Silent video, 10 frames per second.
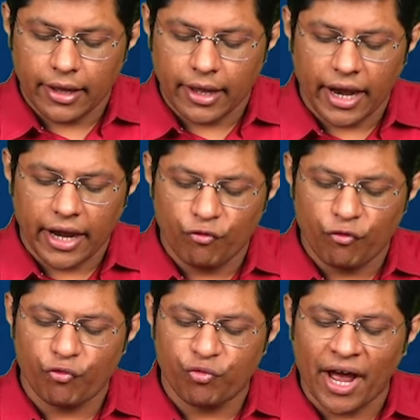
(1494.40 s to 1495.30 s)
and
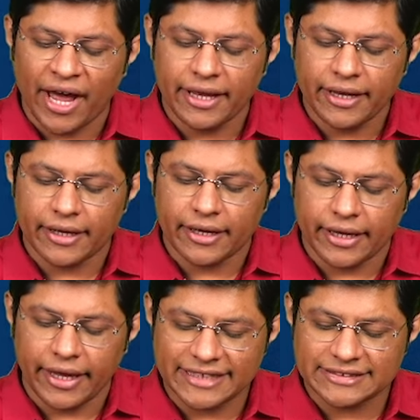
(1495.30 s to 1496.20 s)
five
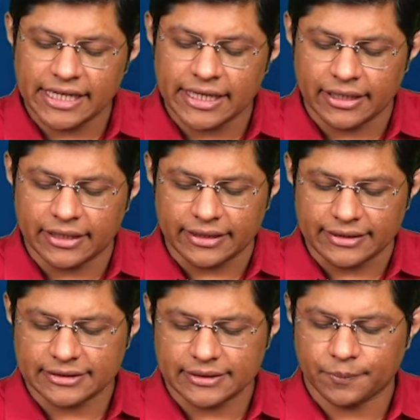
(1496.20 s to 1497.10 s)
ASEAN
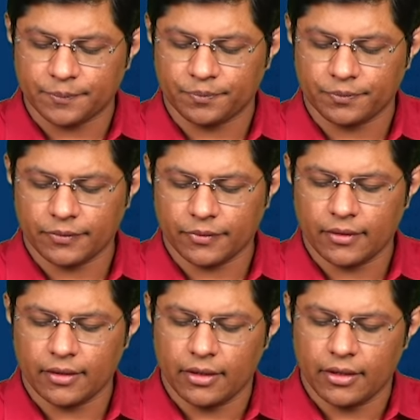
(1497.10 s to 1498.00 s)
countries.
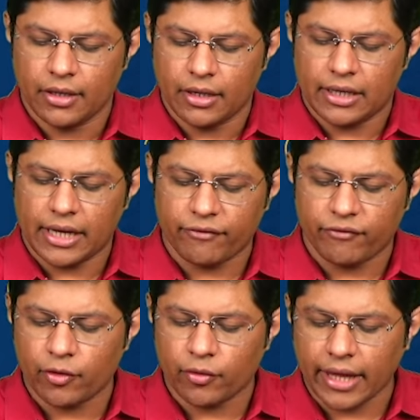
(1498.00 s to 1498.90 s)
like we
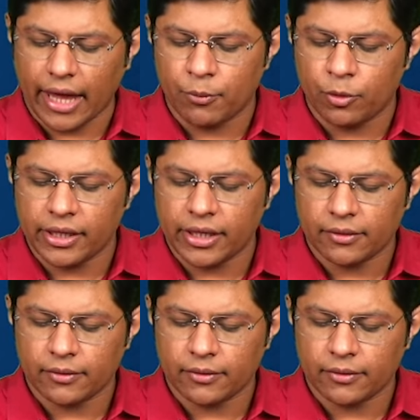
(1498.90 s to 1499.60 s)
have Cambodia,